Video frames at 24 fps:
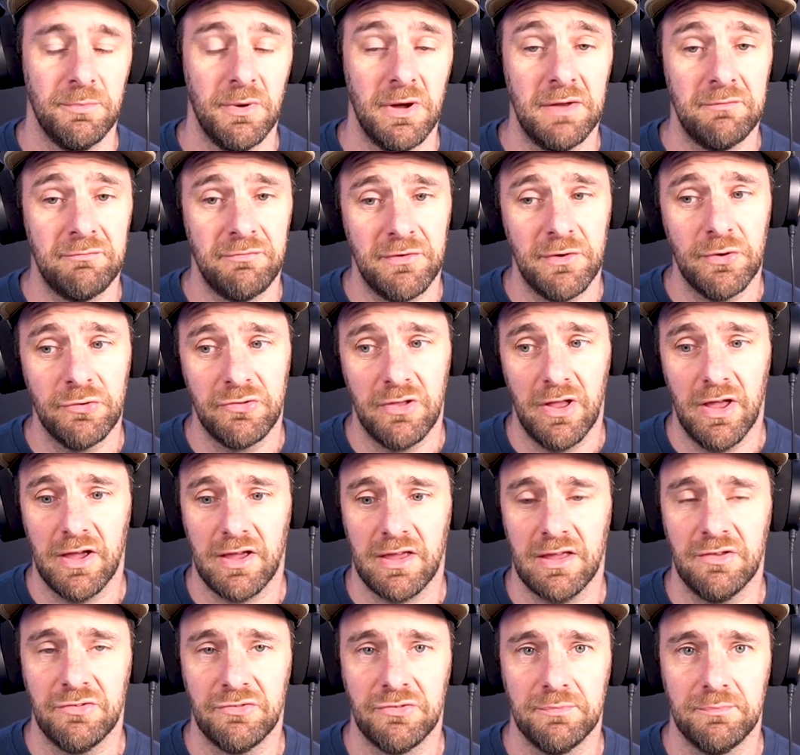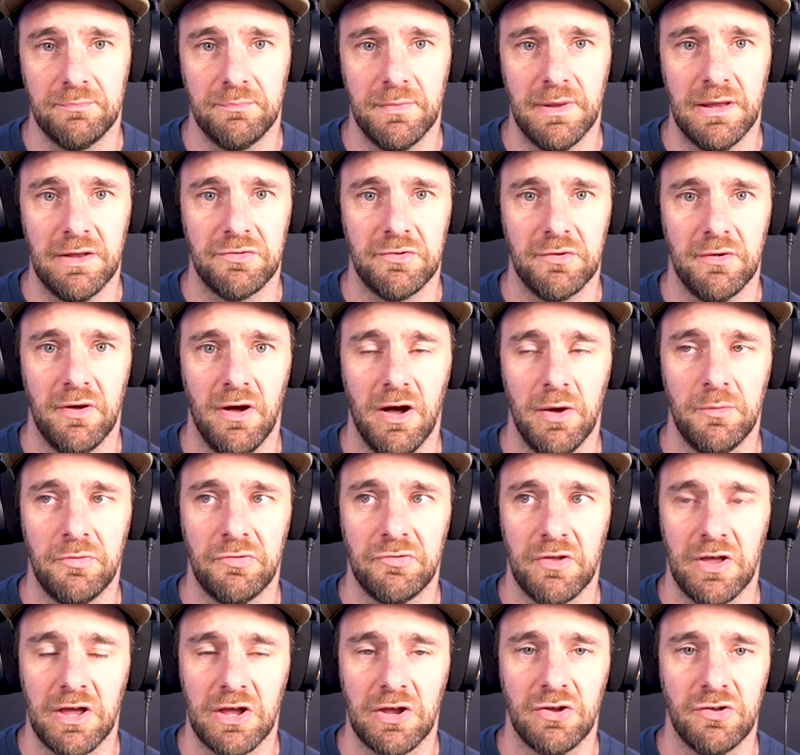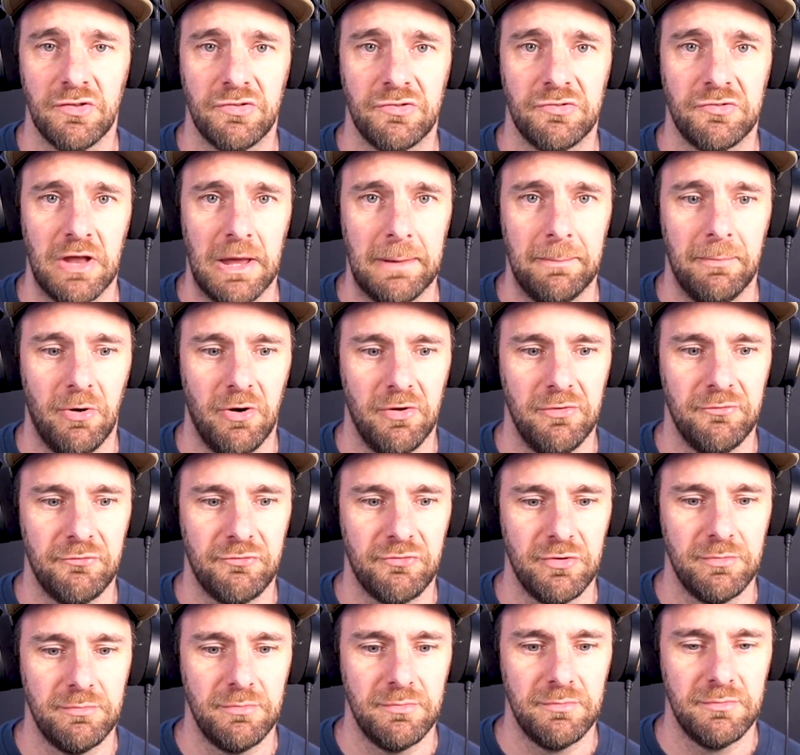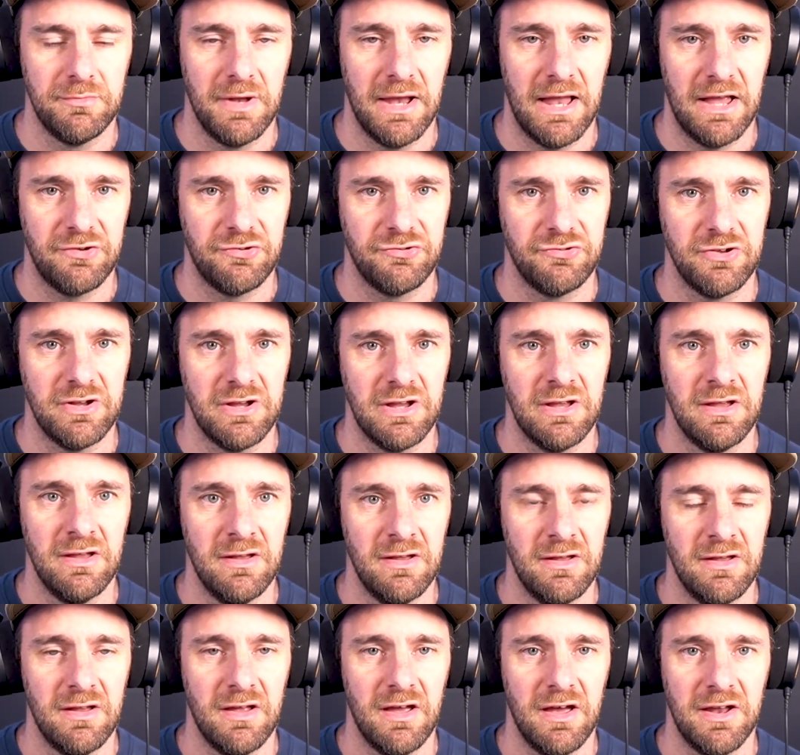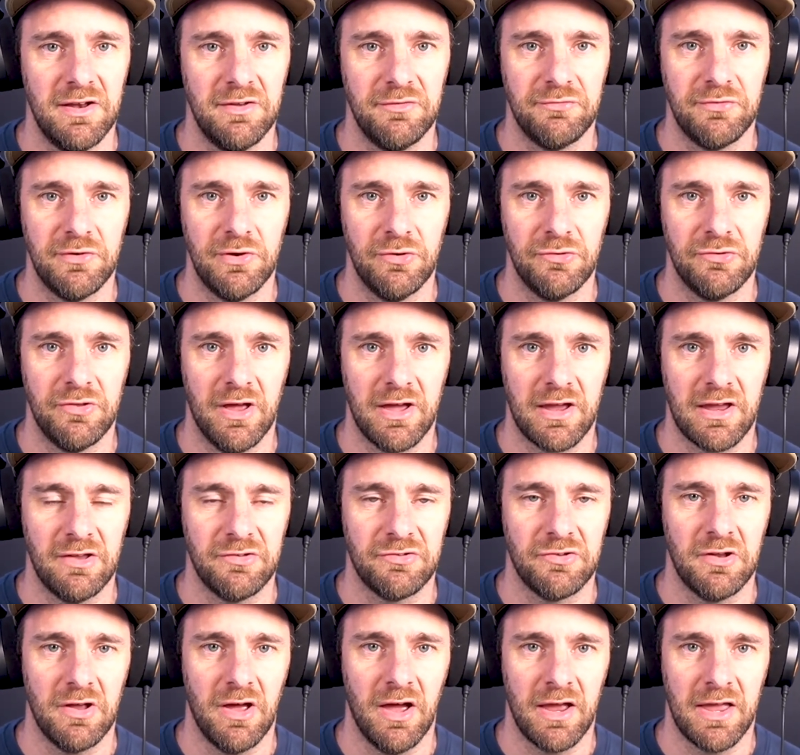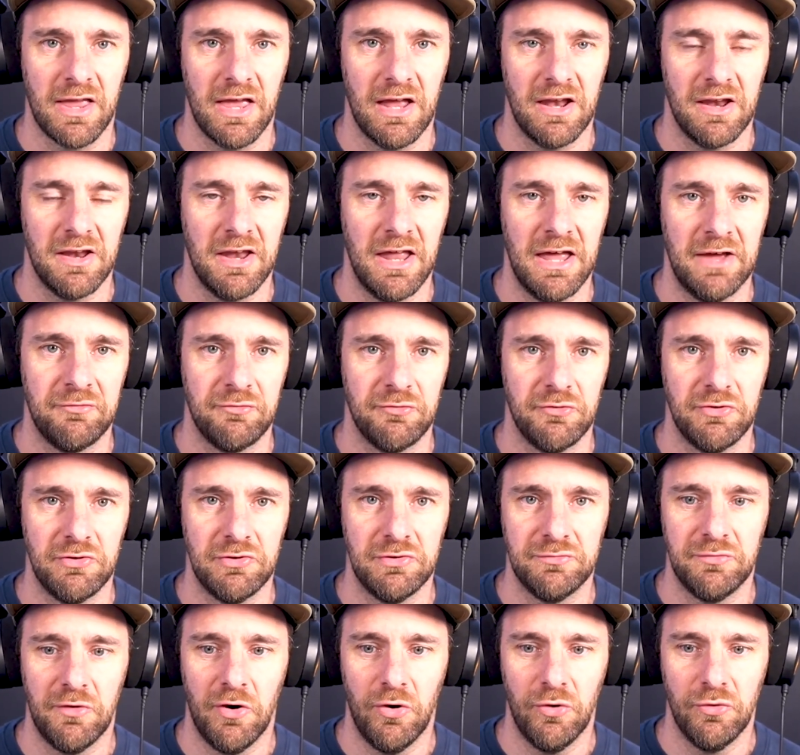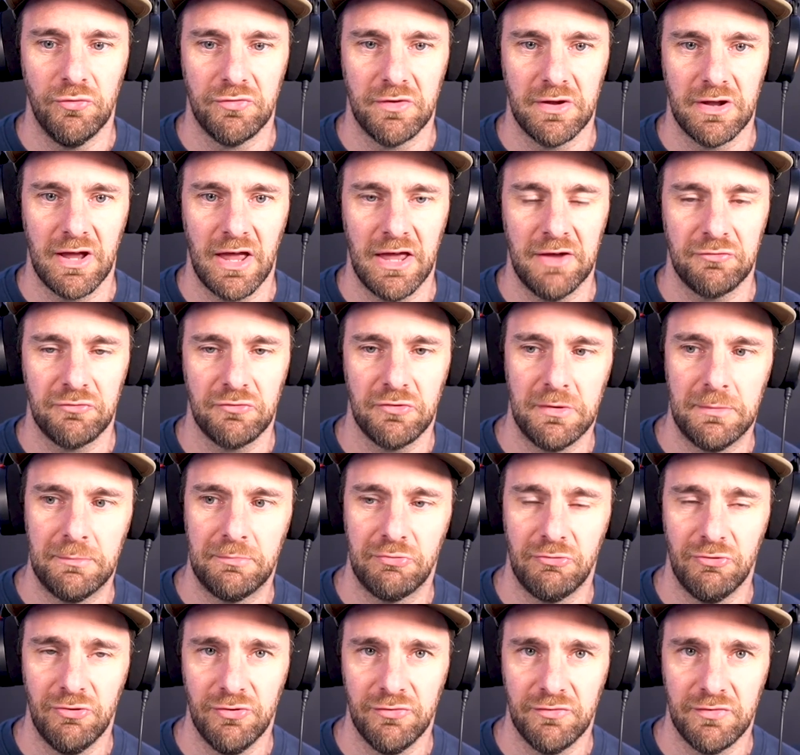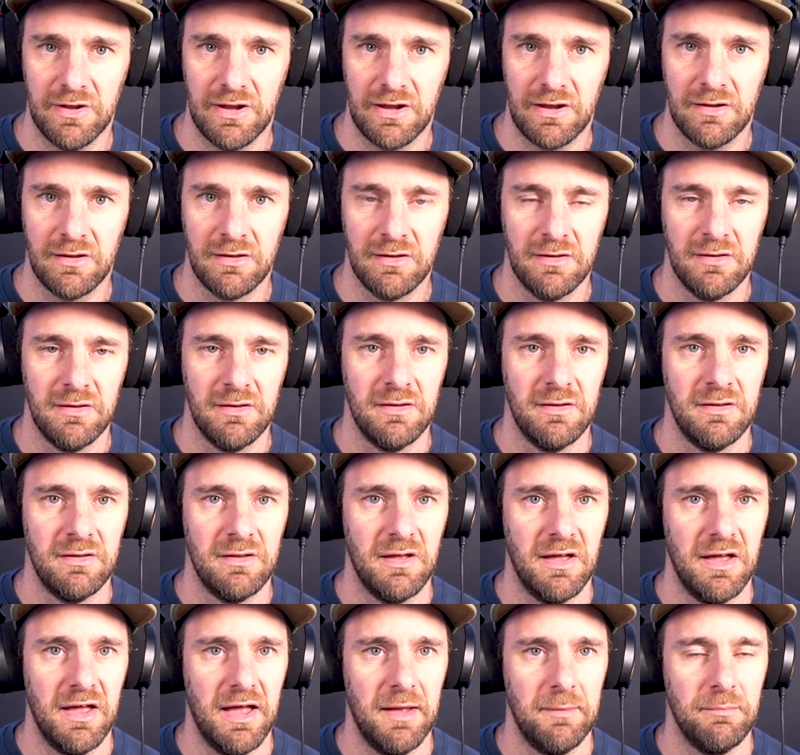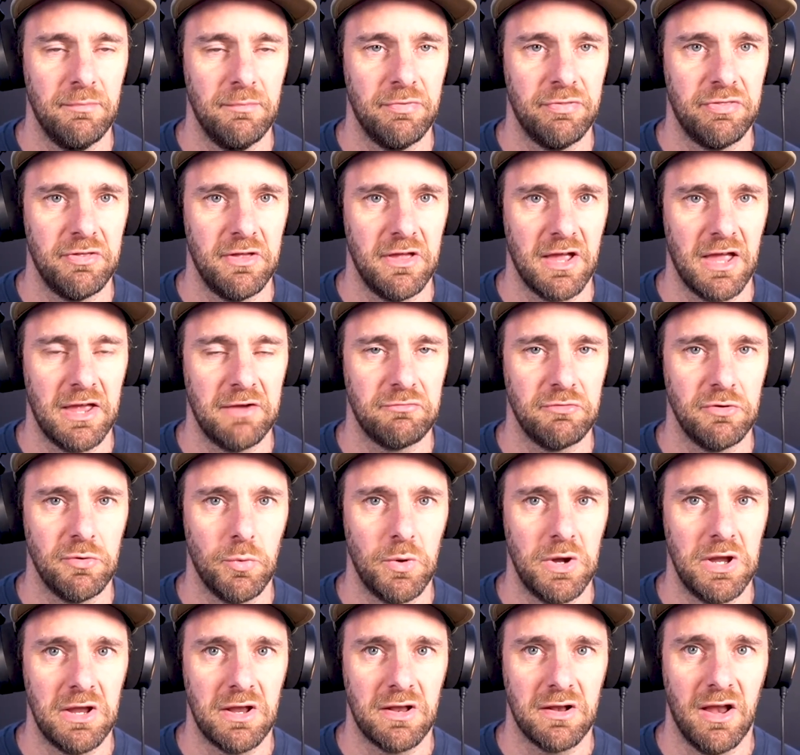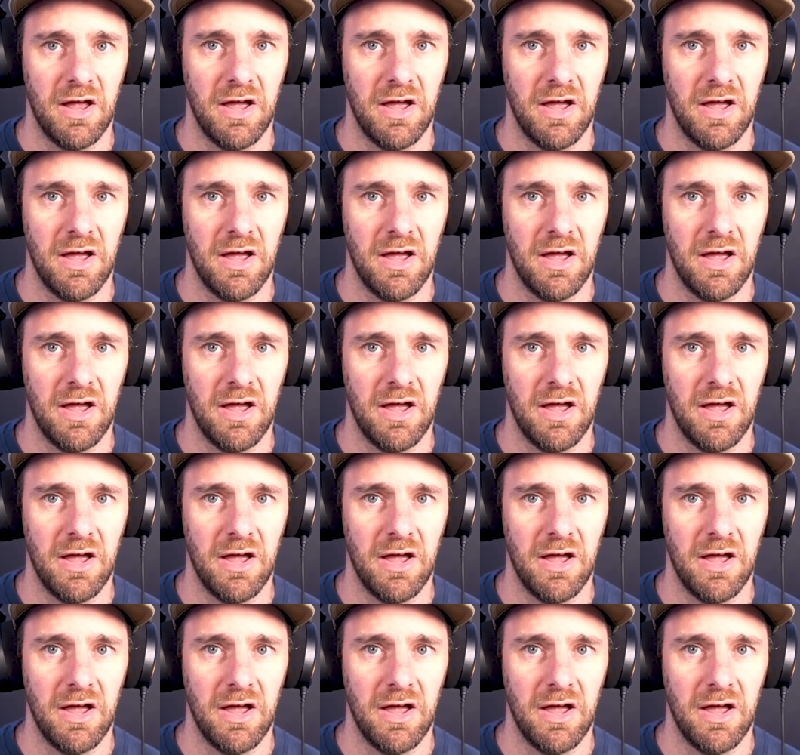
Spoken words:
But it feels like it's I would say a good step on from last year, and it feels like it's again an ever evolving, ever improving thing every week.